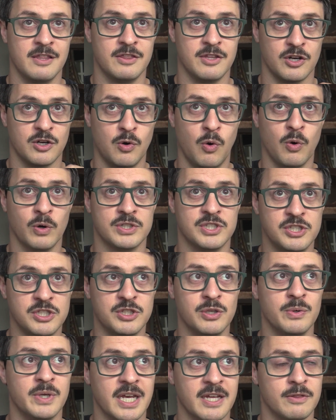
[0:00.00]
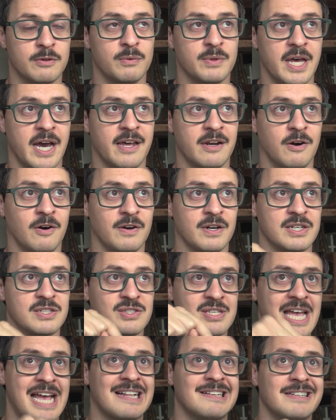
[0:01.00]
the courses you get through that are
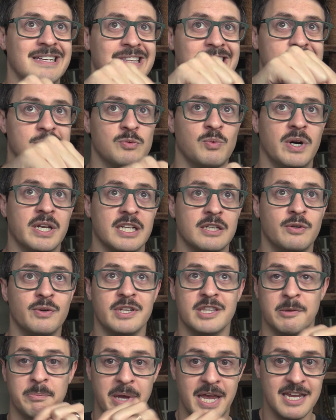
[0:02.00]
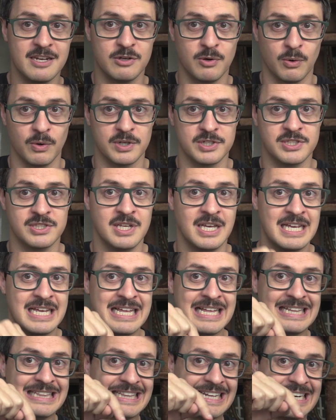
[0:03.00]
exactly this one, including the paid course
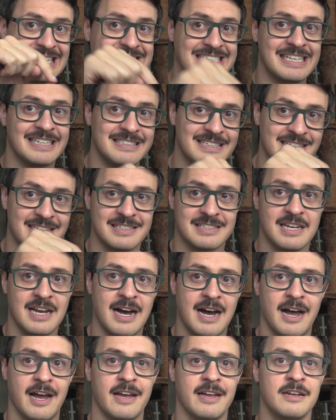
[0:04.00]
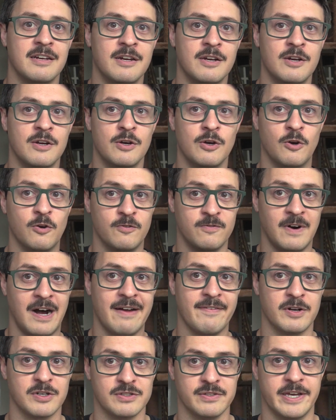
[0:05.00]
that I sent to this guy who
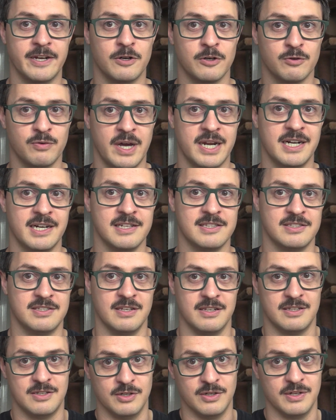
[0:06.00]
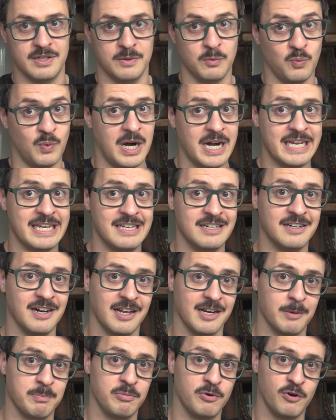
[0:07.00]
5 years later credits to why he
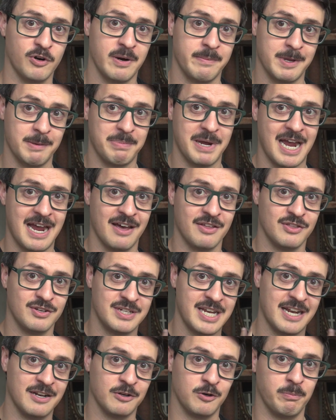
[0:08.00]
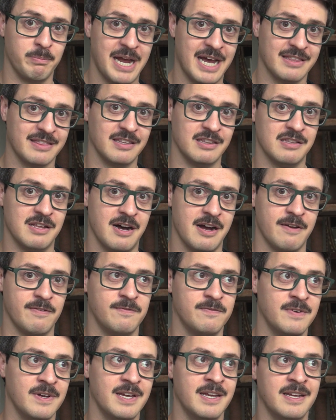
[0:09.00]
got a programming path, technical path in
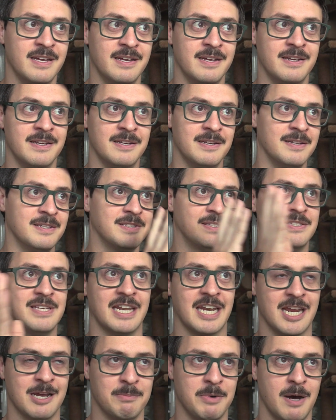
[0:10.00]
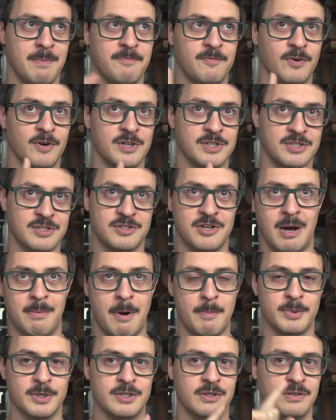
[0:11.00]
life, setting him up for his
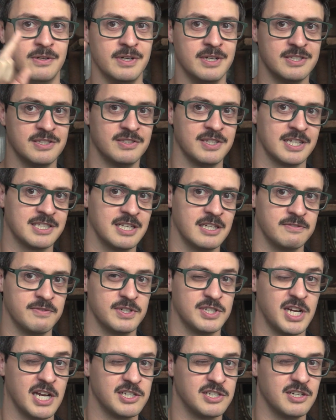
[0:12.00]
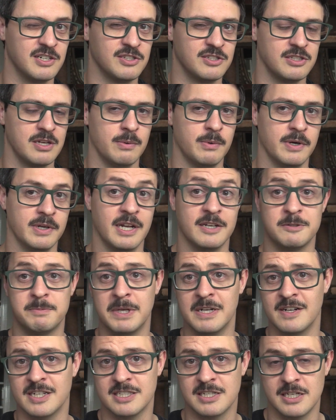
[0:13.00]
job opportunities, next stage of education, and so on. Now,
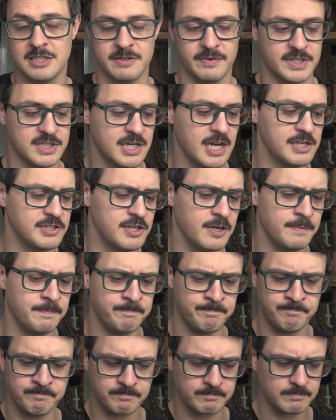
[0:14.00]
speaking of next stage of education,